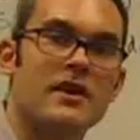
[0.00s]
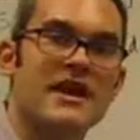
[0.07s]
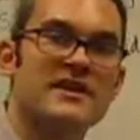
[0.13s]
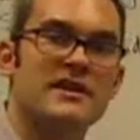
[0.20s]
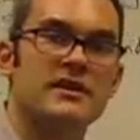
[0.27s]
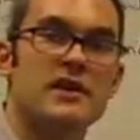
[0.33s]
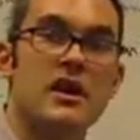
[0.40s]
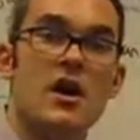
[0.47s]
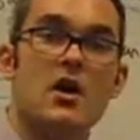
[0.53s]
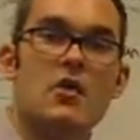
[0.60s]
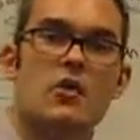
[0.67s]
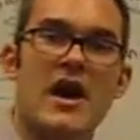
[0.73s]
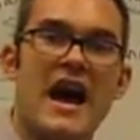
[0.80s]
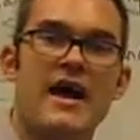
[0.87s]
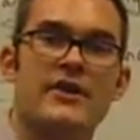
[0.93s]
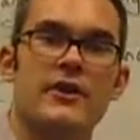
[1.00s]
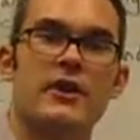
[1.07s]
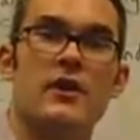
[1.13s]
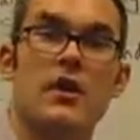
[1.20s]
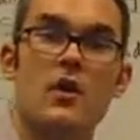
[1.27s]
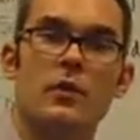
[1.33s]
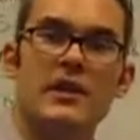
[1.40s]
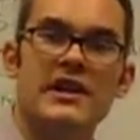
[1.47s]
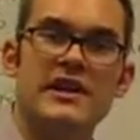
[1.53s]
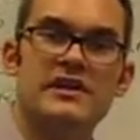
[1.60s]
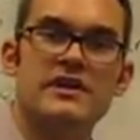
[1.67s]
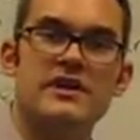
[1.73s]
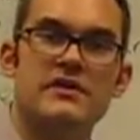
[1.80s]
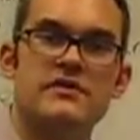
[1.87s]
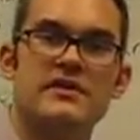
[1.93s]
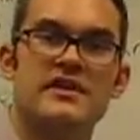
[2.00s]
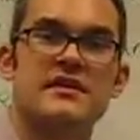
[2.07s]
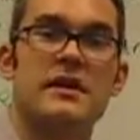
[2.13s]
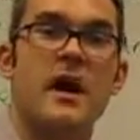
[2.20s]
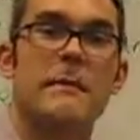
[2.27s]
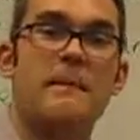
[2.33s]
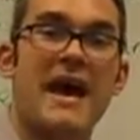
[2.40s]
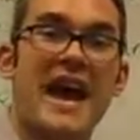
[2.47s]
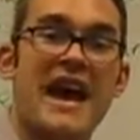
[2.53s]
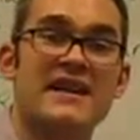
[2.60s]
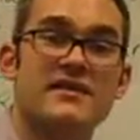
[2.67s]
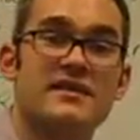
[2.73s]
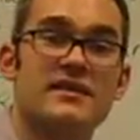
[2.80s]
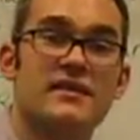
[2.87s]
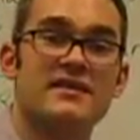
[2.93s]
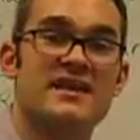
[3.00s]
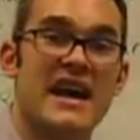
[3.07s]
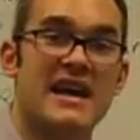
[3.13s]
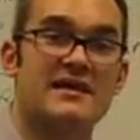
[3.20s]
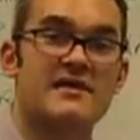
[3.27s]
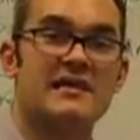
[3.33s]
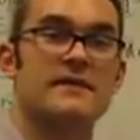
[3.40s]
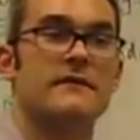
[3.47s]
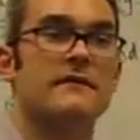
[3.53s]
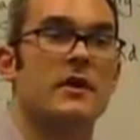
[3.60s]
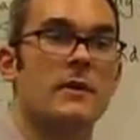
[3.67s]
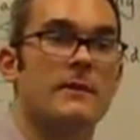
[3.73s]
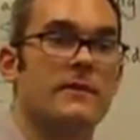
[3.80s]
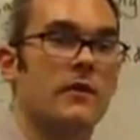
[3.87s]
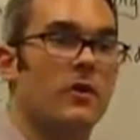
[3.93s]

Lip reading: present. Rather, we need to use a past tense verb